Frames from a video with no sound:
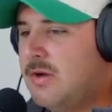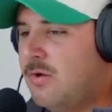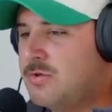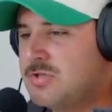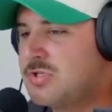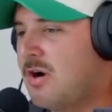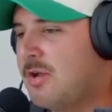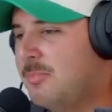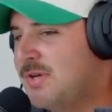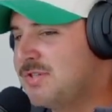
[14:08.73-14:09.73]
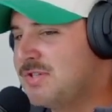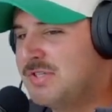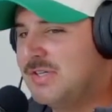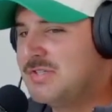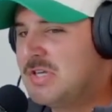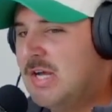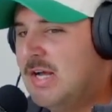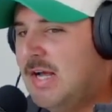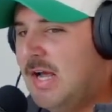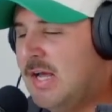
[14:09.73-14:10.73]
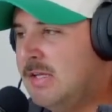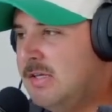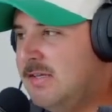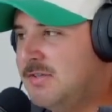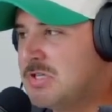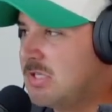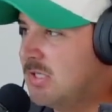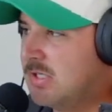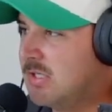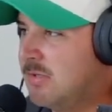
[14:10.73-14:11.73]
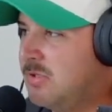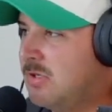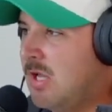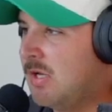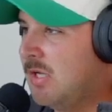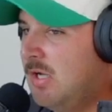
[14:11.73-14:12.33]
are just starting businesses and you just look at them and you're like,